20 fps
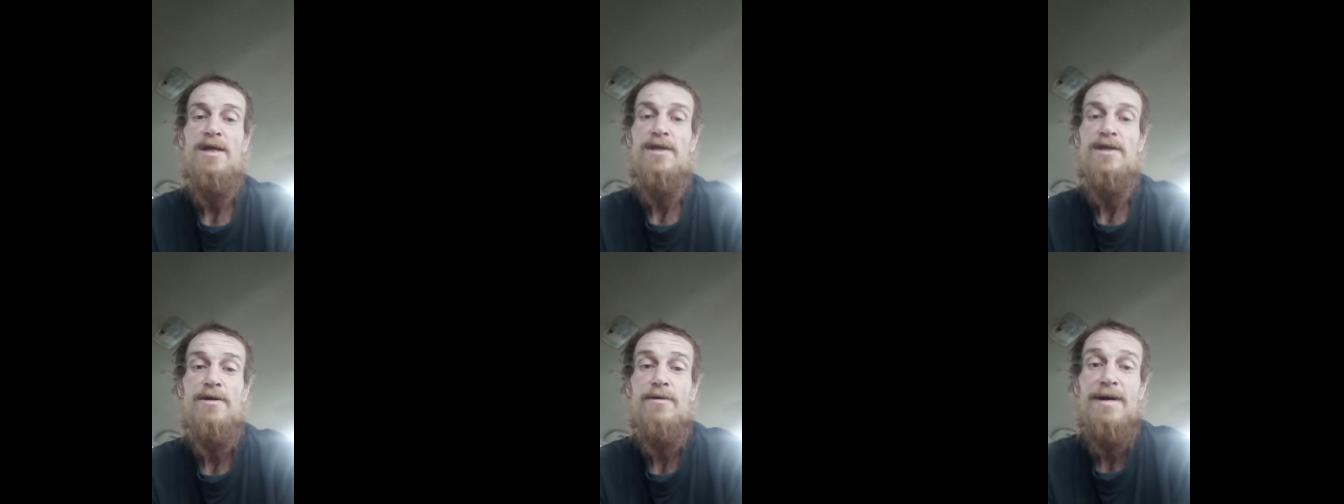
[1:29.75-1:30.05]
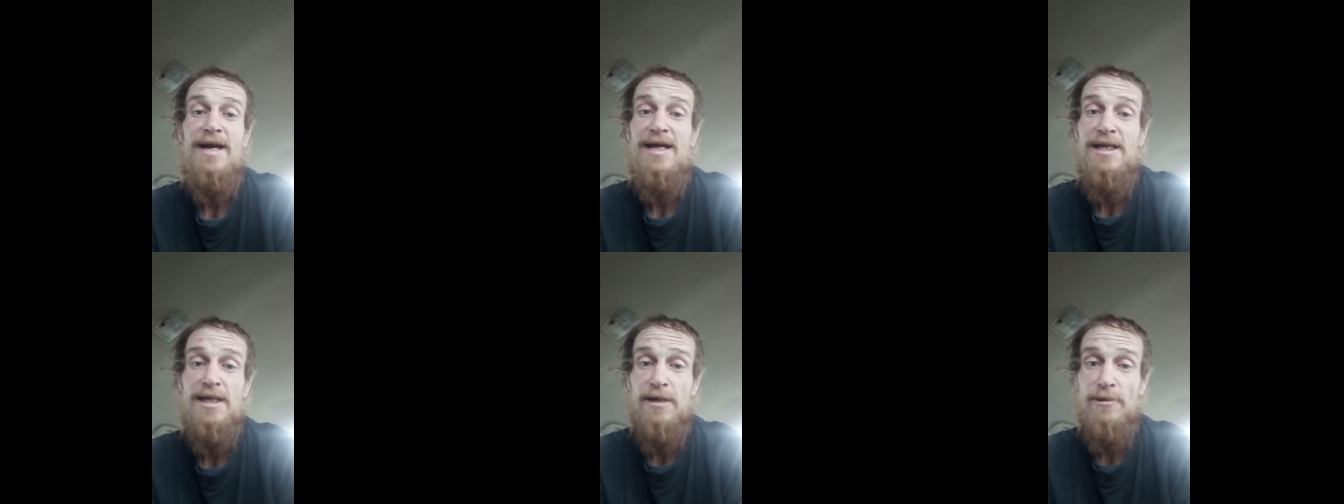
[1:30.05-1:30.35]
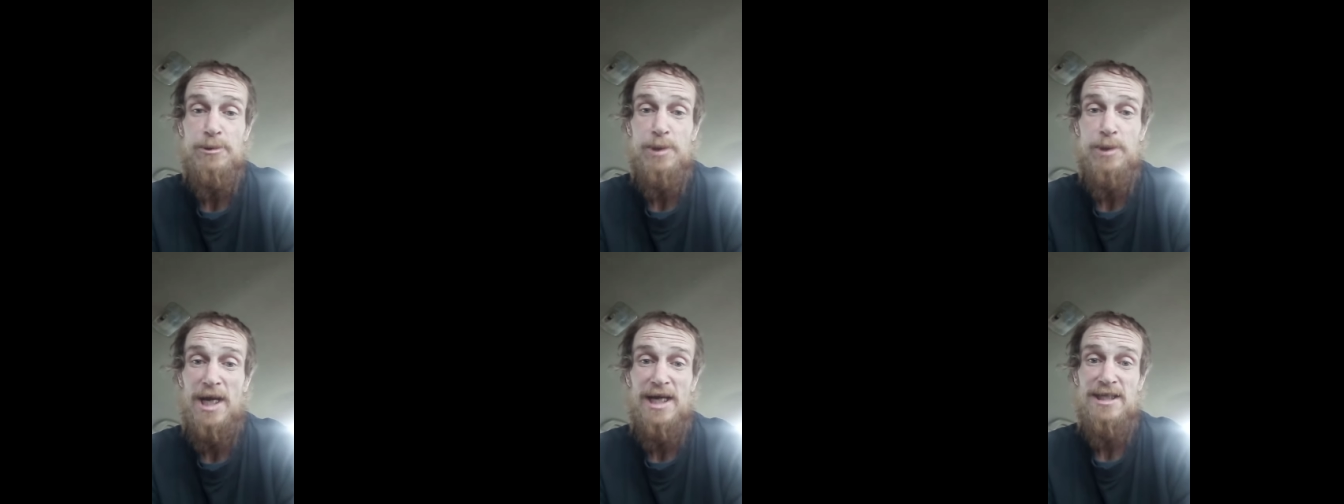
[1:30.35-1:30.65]
There ain't
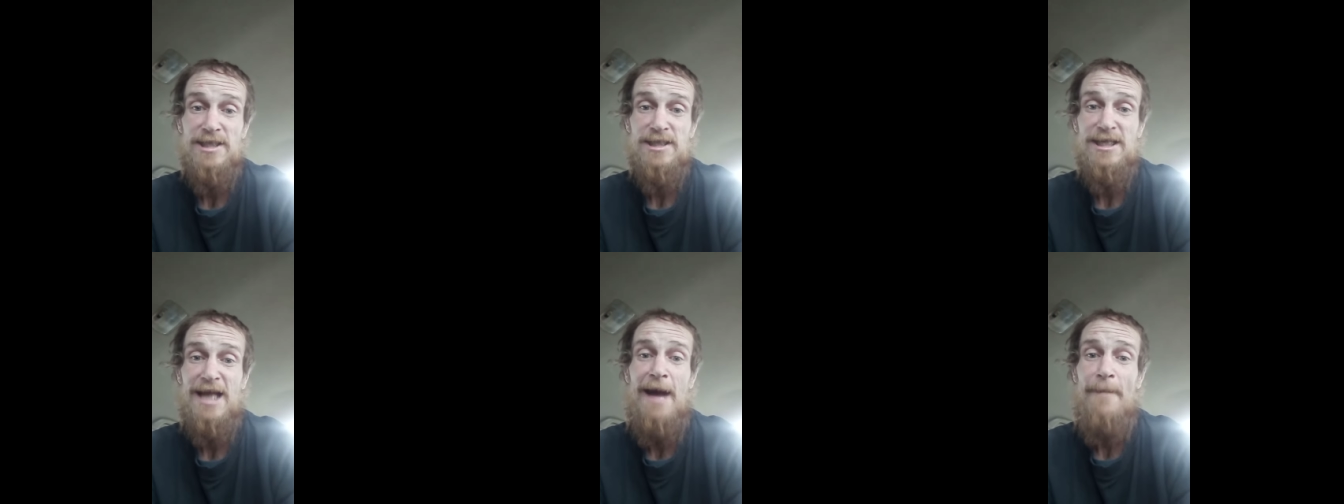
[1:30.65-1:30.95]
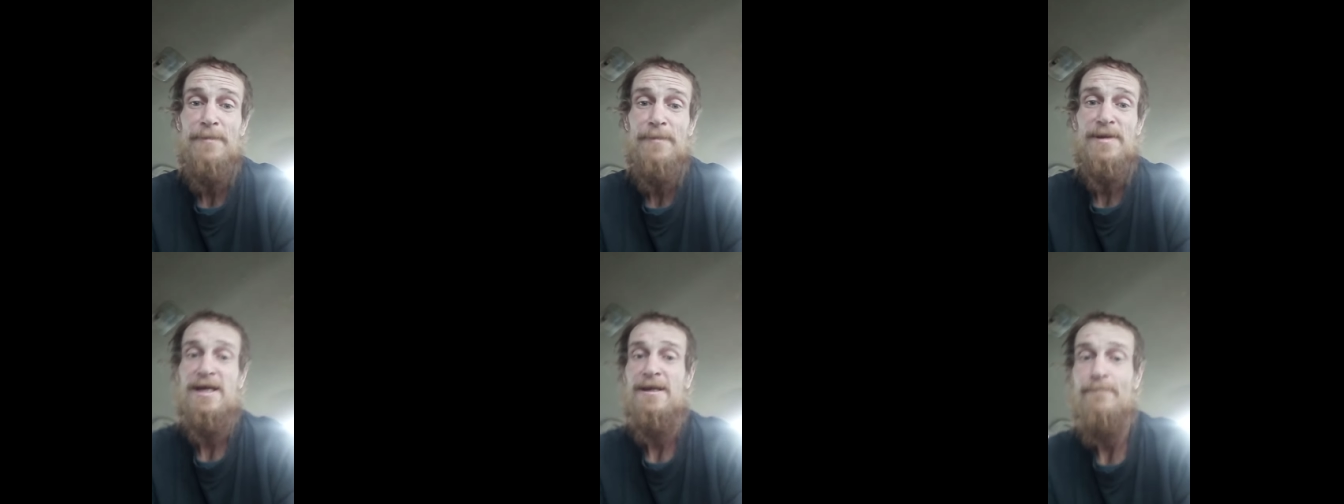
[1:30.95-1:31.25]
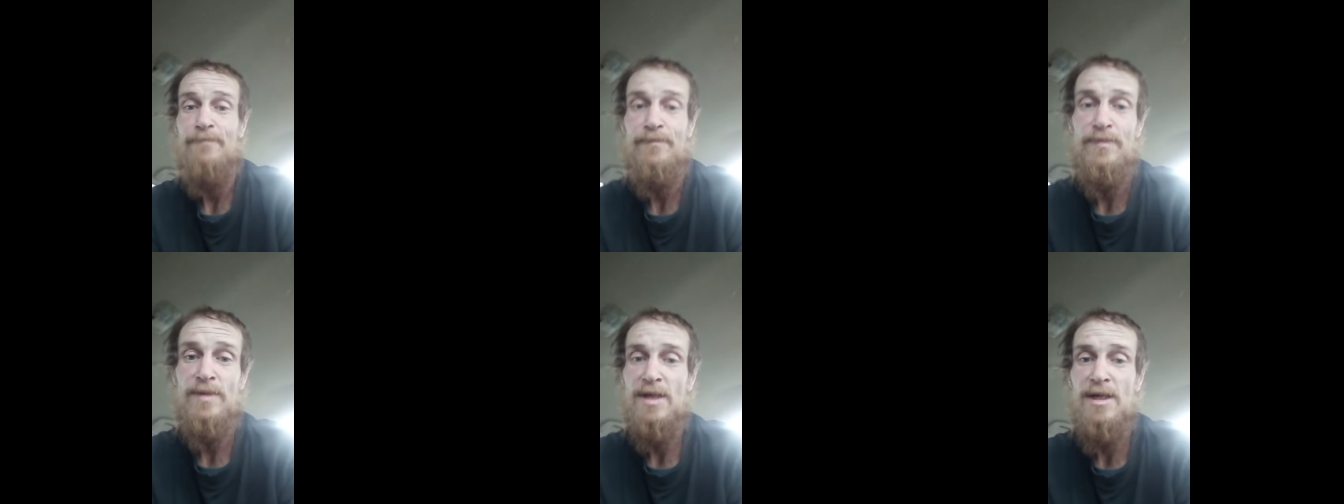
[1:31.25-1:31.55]
no fucking stopping it.
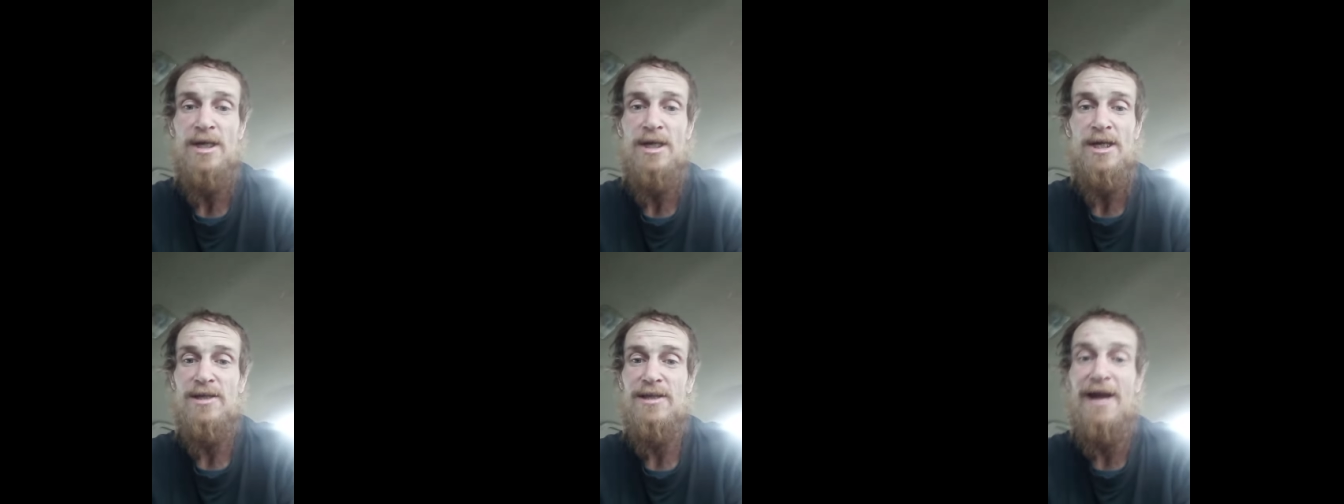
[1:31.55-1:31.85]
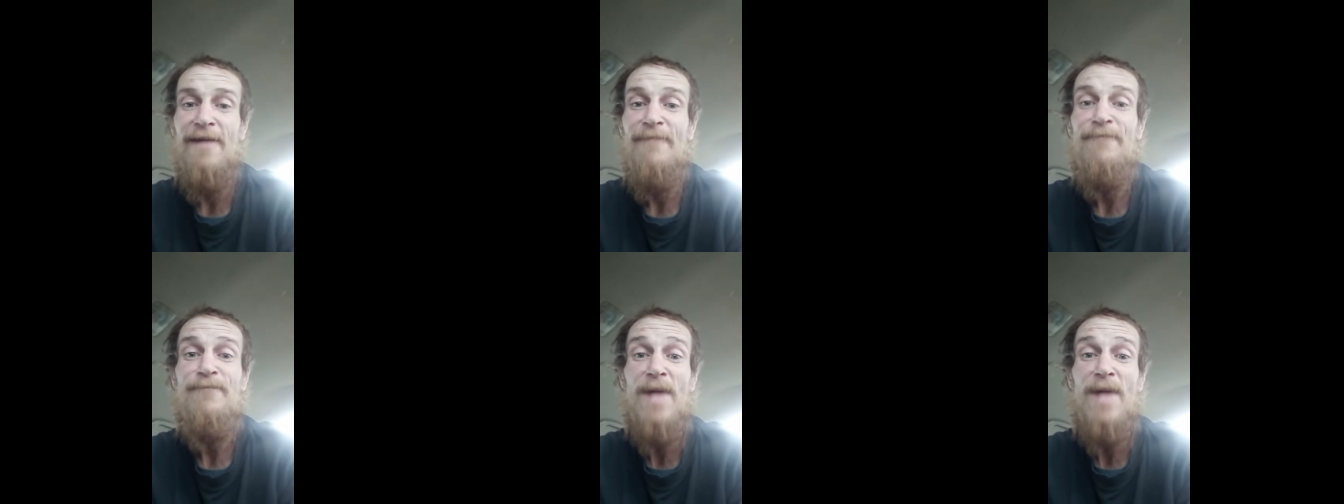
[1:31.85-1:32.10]
They're